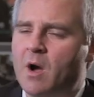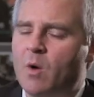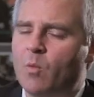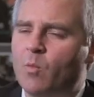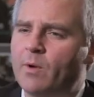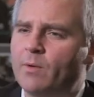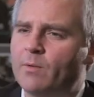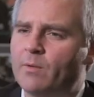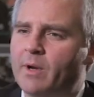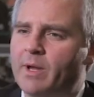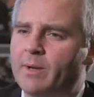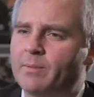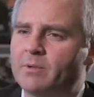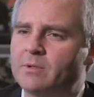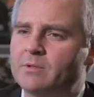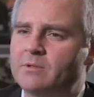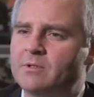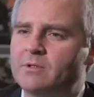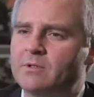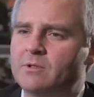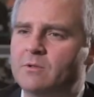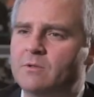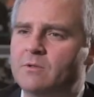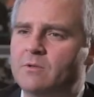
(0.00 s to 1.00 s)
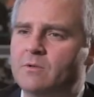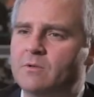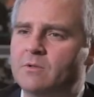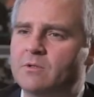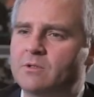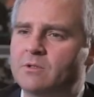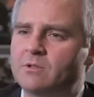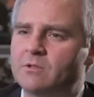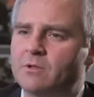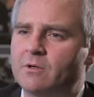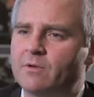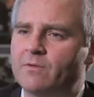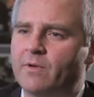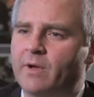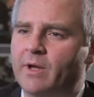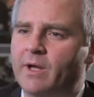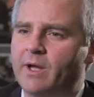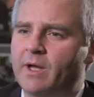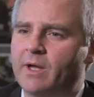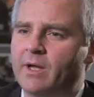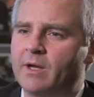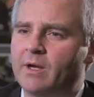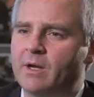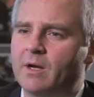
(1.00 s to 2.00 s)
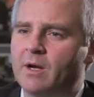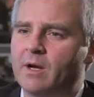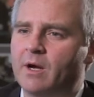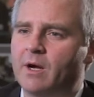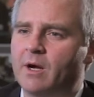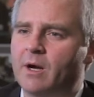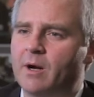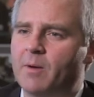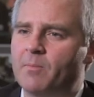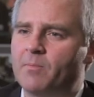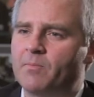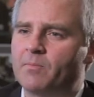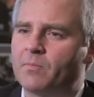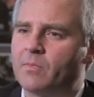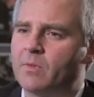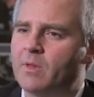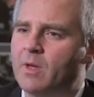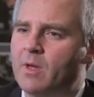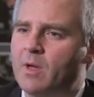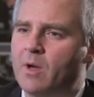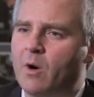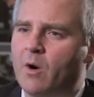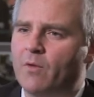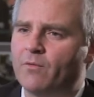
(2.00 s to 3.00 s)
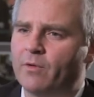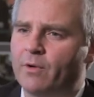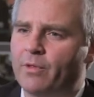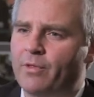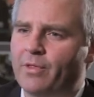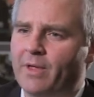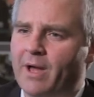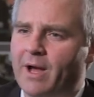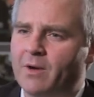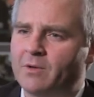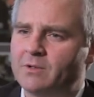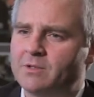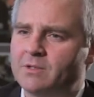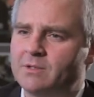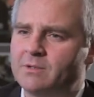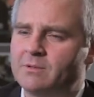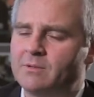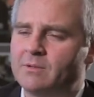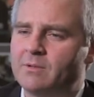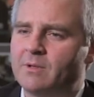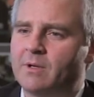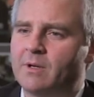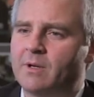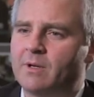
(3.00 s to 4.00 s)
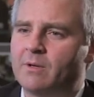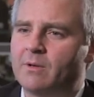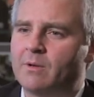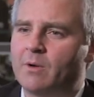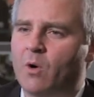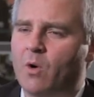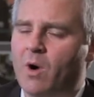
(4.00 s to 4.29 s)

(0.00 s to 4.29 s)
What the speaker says: we were able to survey over 1,000